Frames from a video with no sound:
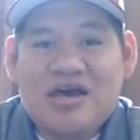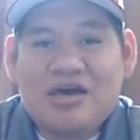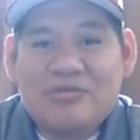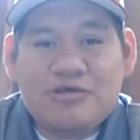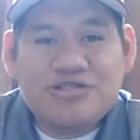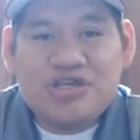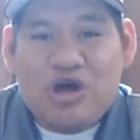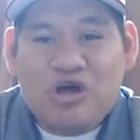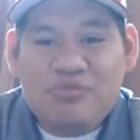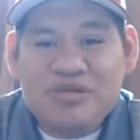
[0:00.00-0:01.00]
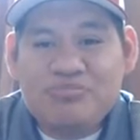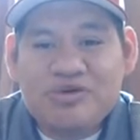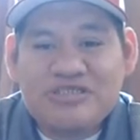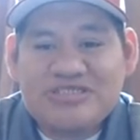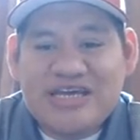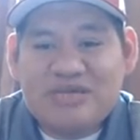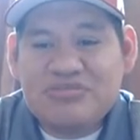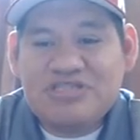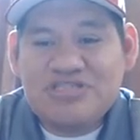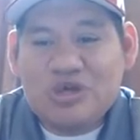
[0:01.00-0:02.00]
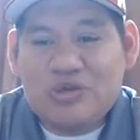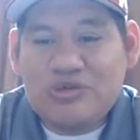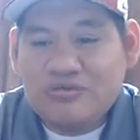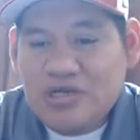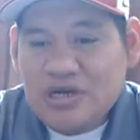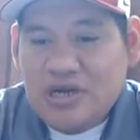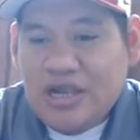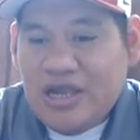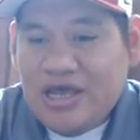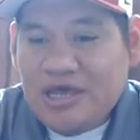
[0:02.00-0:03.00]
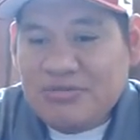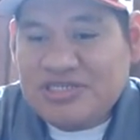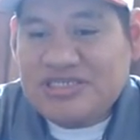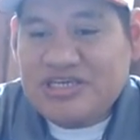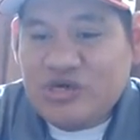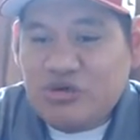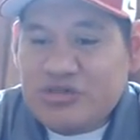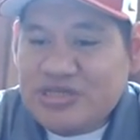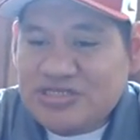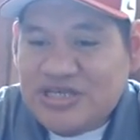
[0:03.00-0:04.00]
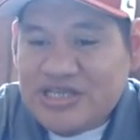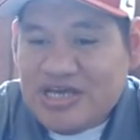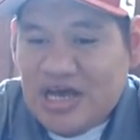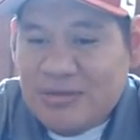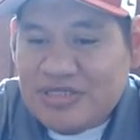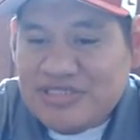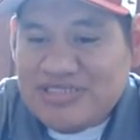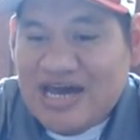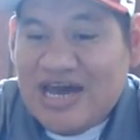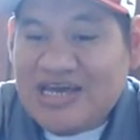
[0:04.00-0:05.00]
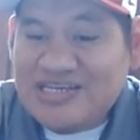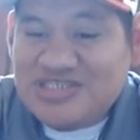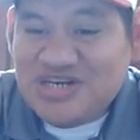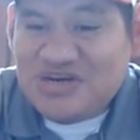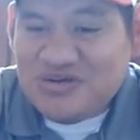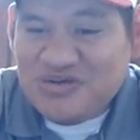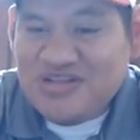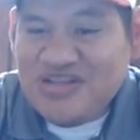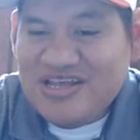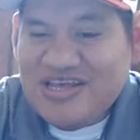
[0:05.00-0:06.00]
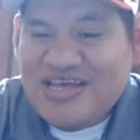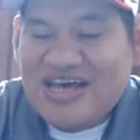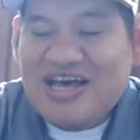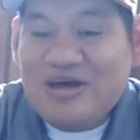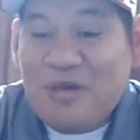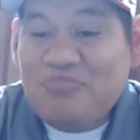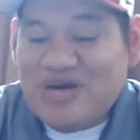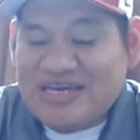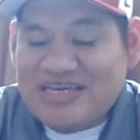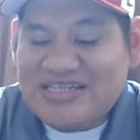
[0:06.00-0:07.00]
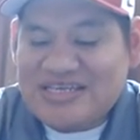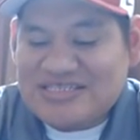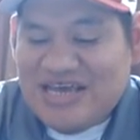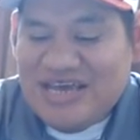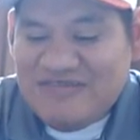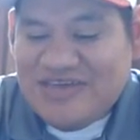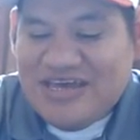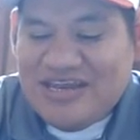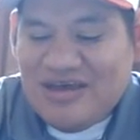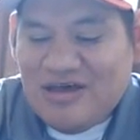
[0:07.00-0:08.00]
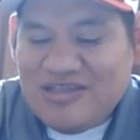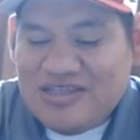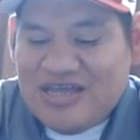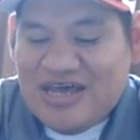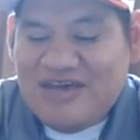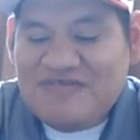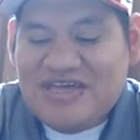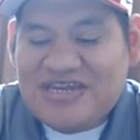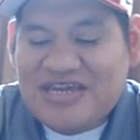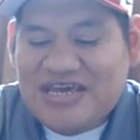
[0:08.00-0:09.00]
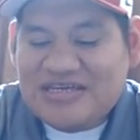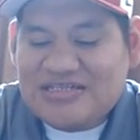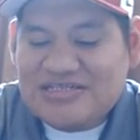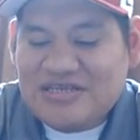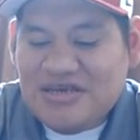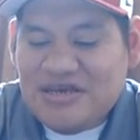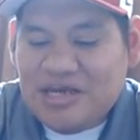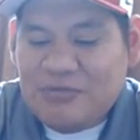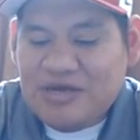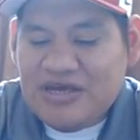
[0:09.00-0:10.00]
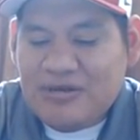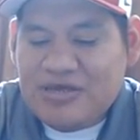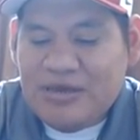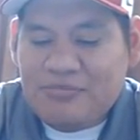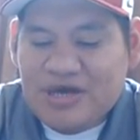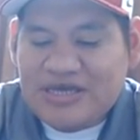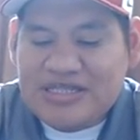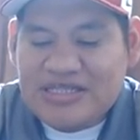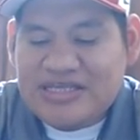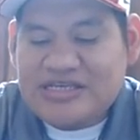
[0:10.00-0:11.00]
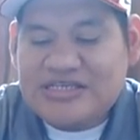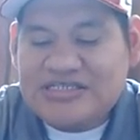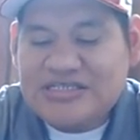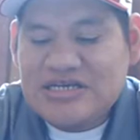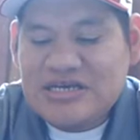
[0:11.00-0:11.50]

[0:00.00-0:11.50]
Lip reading: Those can all be books that can be sold. Let's see here what they say in the comment. Dying journal, a bucket list. I have that next coming up. Yeah, bucket list.